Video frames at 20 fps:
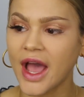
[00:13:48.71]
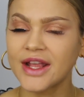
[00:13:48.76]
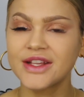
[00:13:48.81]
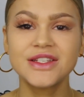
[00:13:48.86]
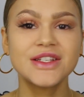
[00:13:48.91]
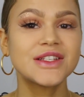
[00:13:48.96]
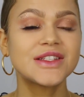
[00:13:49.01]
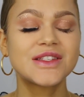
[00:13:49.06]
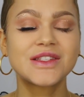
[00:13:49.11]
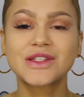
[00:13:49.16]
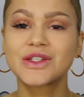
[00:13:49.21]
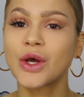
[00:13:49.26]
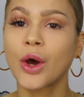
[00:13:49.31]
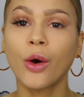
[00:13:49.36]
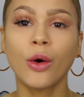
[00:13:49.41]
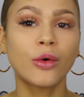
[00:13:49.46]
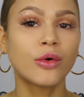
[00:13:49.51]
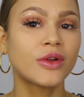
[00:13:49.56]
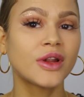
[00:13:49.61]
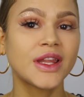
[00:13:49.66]
I just
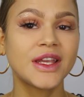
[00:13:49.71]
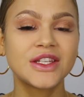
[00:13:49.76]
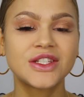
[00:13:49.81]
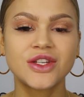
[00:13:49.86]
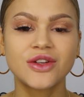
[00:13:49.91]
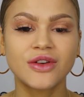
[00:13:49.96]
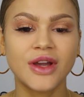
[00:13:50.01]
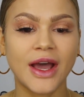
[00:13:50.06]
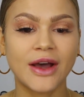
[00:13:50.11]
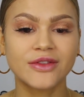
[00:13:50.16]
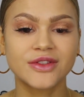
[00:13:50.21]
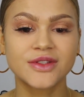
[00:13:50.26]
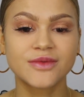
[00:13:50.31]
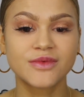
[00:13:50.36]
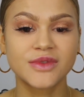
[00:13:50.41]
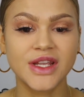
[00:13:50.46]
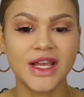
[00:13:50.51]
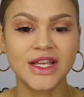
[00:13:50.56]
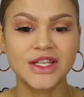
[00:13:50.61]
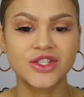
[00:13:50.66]
totally took out
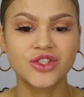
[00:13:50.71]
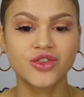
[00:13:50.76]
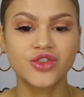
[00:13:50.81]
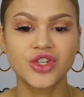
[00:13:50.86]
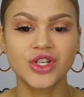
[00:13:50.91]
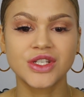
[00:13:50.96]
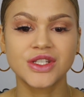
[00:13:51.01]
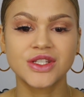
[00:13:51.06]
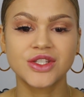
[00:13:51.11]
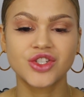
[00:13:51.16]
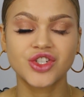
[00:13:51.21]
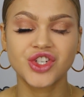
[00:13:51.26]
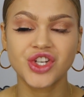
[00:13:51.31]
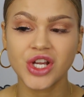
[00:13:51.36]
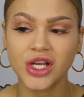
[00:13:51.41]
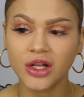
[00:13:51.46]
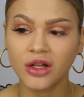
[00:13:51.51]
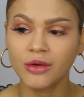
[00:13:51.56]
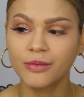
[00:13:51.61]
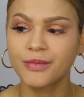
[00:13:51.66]
some days to just
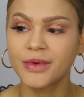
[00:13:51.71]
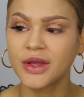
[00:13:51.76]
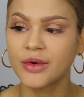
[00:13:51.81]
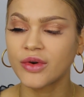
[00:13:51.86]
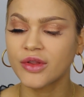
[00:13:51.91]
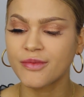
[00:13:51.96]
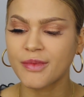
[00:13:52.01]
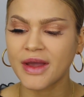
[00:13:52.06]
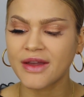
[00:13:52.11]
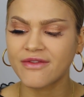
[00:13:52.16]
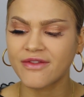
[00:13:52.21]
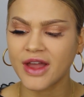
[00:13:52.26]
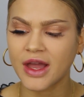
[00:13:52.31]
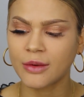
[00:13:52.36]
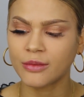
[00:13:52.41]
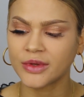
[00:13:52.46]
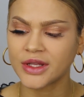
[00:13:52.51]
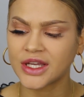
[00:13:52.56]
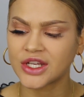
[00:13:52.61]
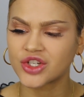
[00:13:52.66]
chill, be with my
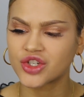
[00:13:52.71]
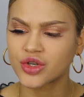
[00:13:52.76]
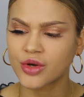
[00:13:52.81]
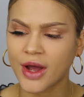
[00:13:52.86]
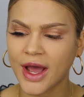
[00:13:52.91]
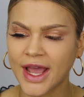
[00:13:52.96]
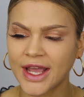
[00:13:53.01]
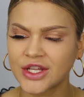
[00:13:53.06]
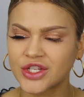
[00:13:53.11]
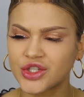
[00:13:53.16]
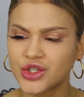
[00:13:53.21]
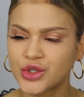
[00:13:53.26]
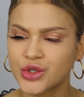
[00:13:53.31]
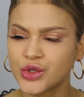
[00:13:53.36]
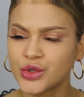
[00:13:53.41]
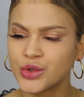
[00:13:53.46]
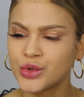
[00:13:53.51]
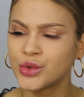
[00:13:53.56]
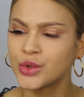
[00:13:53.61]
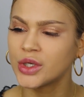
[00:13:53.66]
family and try
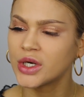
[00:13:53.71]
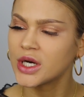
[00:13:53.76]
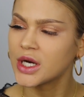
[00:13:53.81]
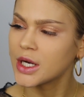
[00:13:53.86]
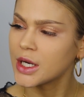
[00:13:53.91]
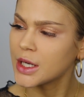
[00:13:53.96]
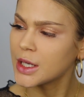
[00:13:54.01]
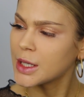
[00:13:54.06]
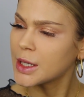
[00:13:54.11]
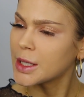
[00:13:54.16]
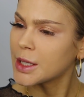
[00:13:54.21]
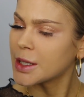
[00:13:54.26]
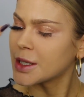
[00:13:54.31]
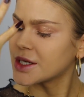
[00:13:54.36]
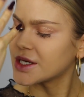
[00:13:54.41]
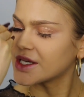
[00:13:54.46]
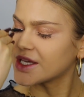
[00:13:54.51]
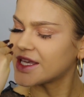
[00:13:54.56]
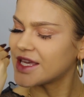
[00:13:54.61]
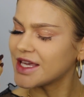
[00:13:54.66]
to
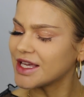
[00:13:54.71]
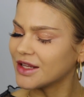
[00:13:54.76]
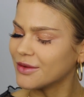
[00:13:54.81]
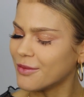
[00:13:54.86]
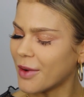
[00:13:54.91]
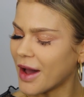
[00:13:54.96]
heal